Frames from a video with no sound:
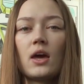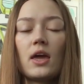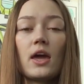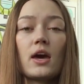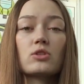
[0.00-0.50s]

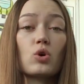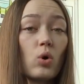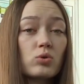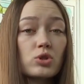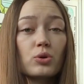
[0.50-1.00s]
And
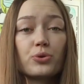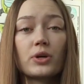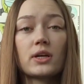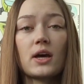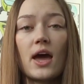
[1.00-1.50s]
also you
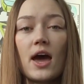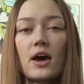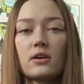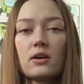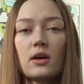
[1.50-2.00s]
can
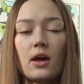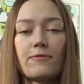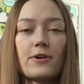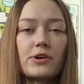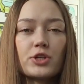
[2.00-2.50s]
add a
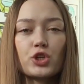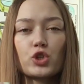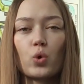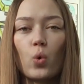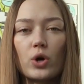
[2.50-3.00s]
very
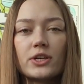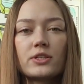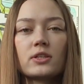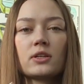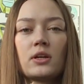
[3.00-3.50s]

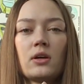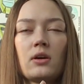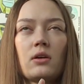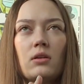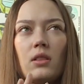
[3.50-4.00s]
short,
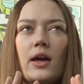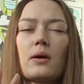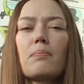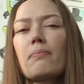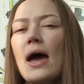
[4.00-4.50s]

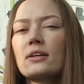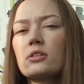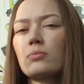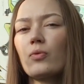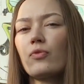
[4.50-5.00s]
like
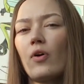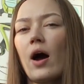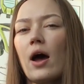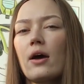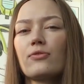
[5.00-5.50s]
maximum
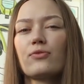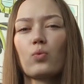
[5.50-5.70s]
5